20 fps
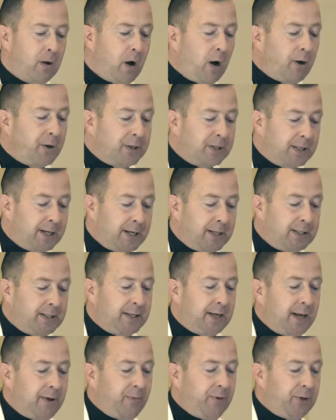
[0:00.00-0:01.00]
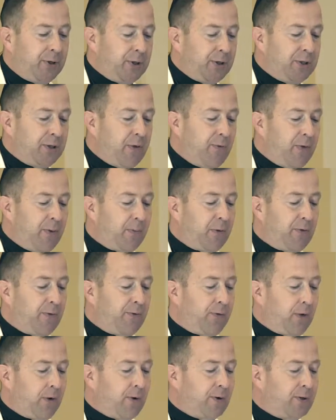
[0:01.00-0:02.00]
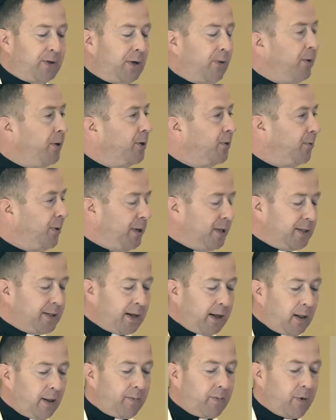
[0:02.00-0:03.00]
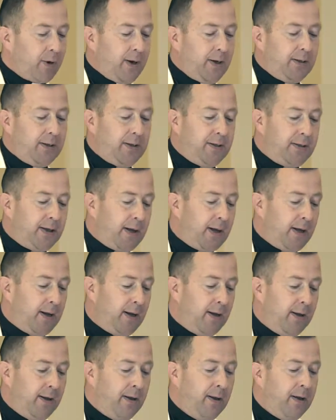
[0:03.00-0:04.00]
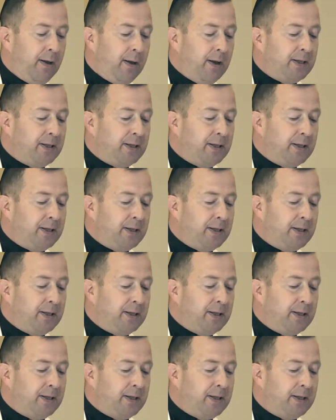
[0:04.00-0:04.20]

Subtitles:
All Saints Day, which is November 1st, and which we celebrate today,